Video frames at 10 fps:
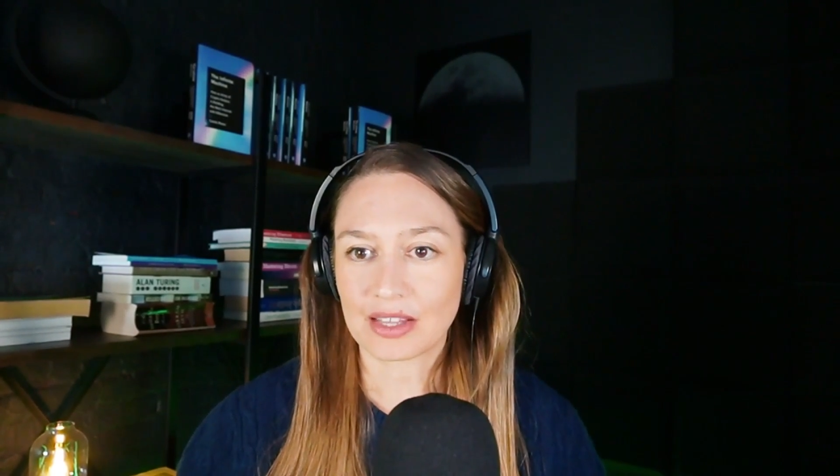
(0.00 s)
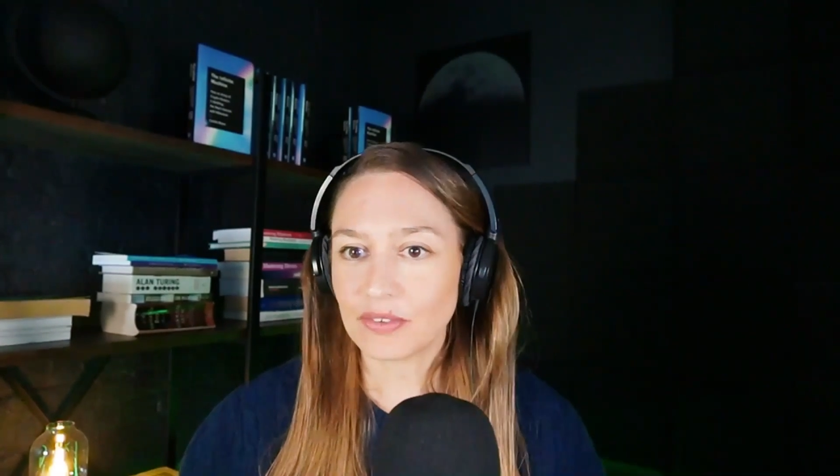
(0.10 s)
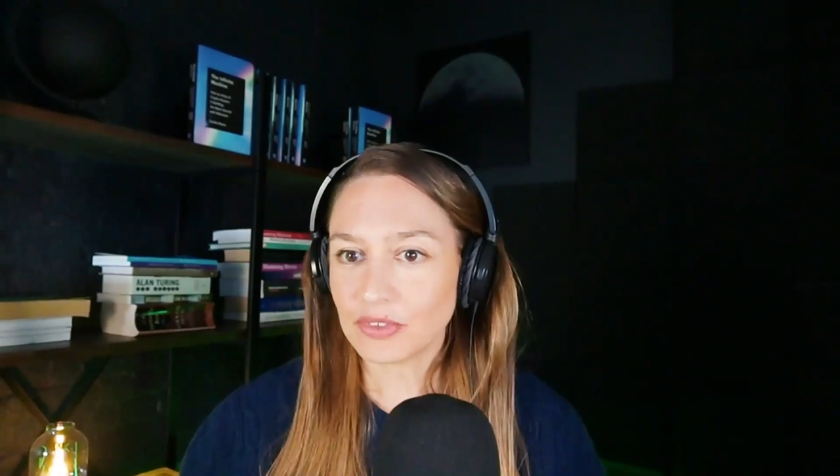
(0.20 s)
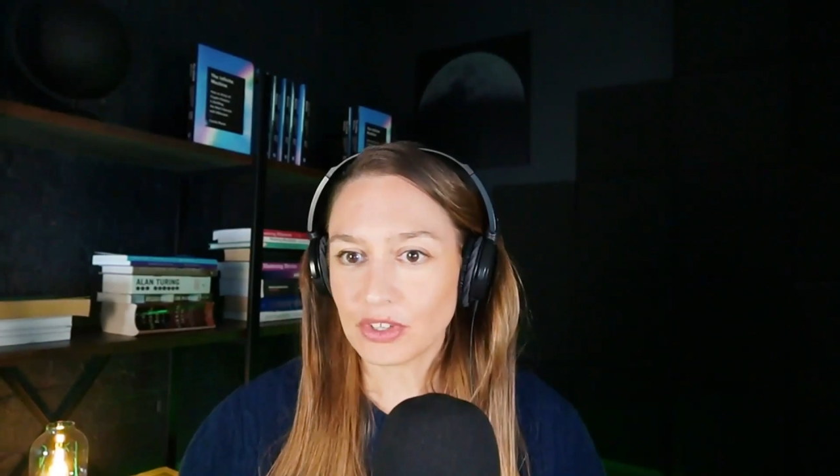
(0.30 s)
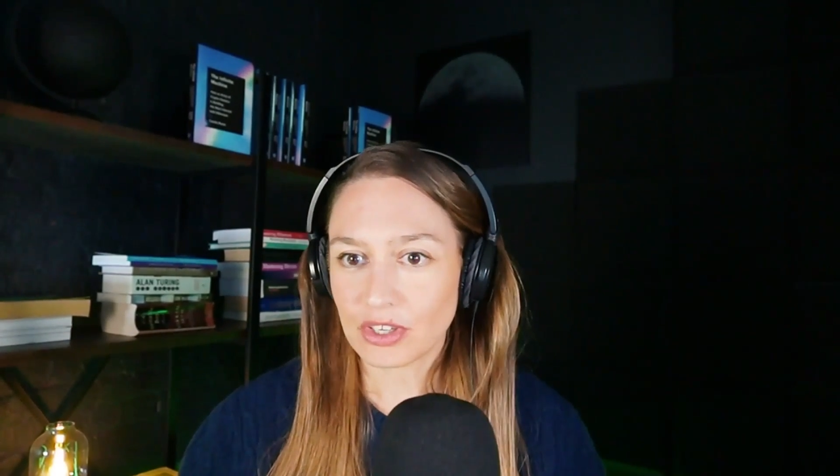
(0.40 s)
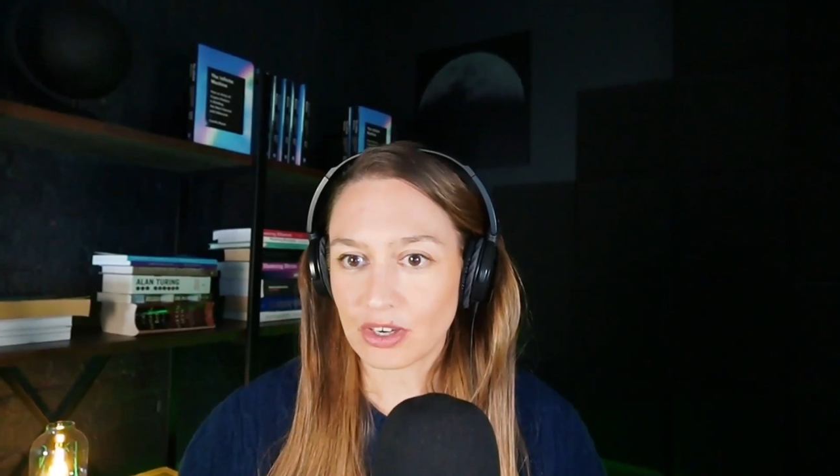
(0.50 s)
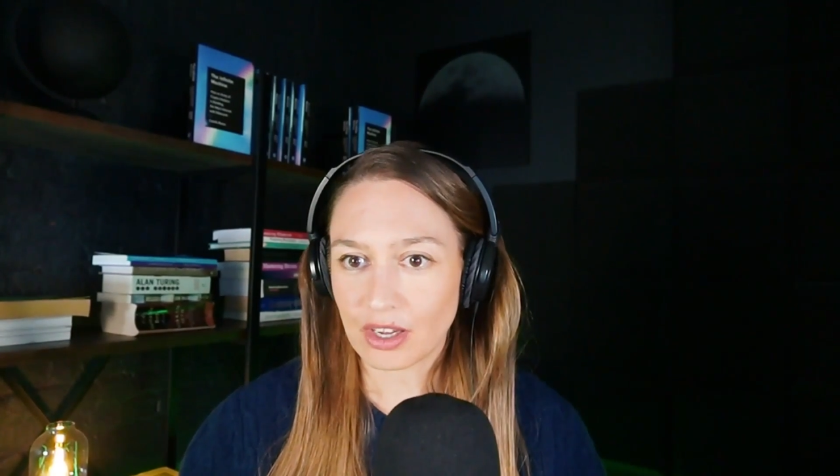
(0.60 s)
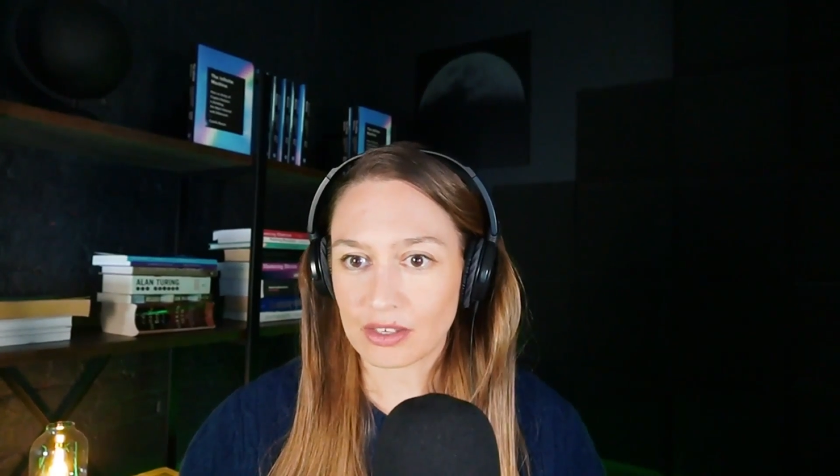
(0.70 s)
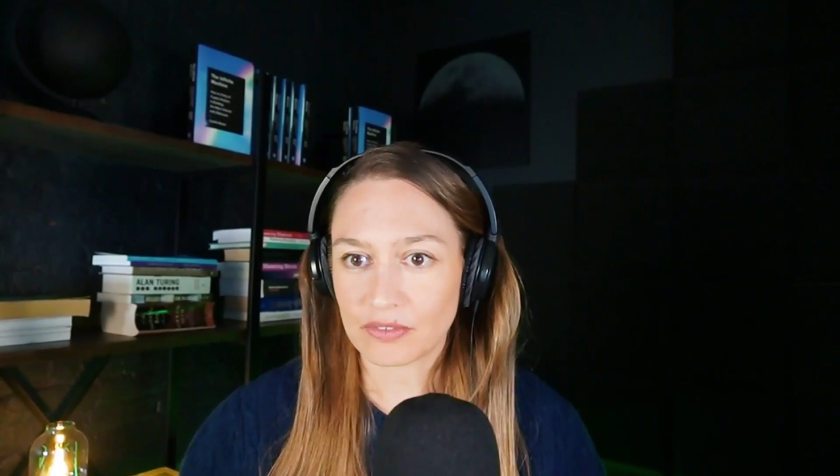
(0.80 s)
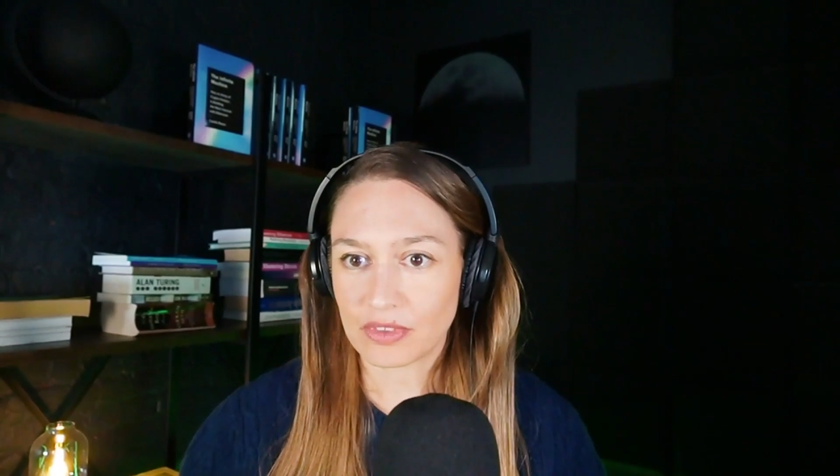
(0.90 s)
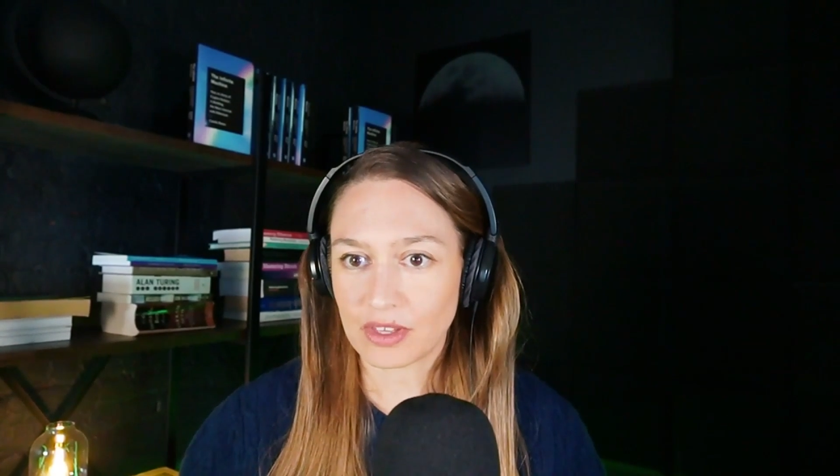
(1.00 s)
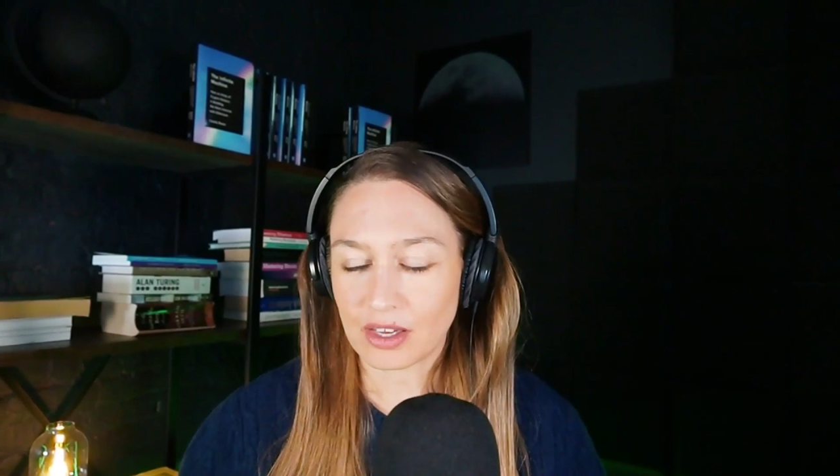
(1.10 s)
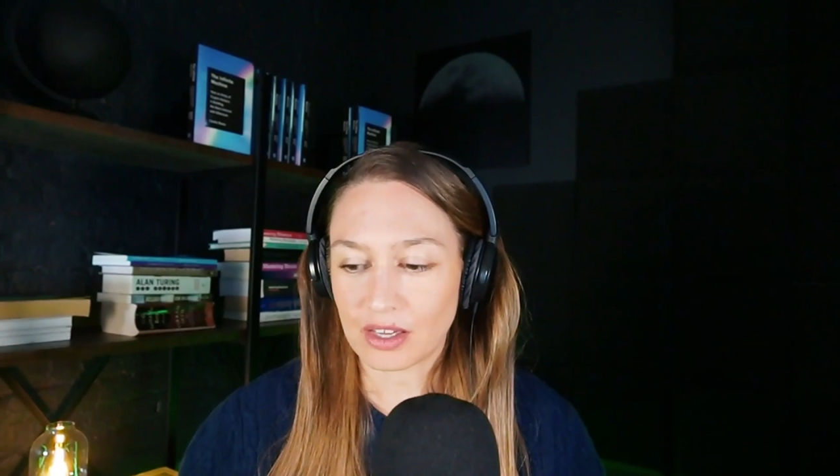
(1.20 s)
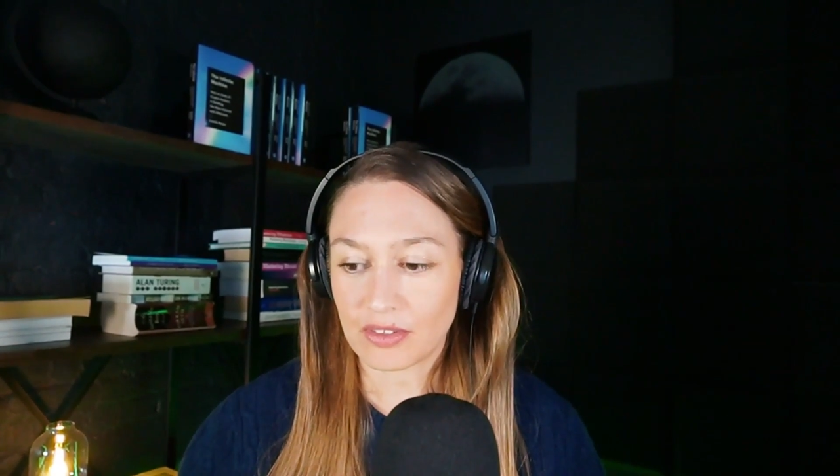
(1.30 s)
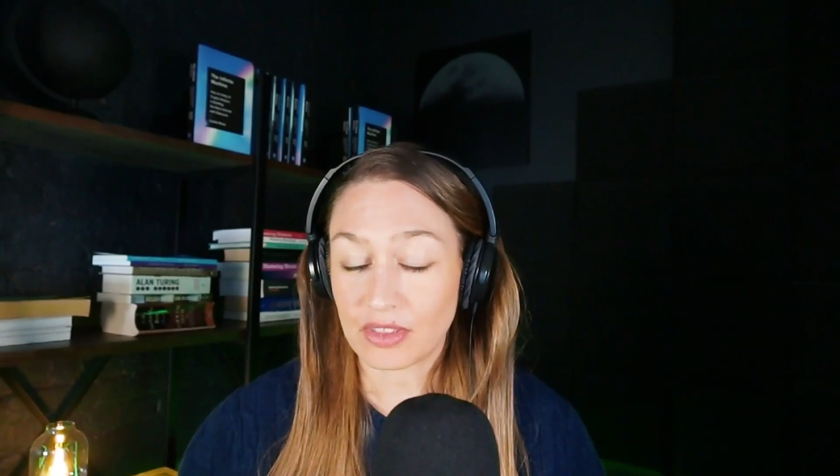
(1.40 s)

love to hear kind of the uh,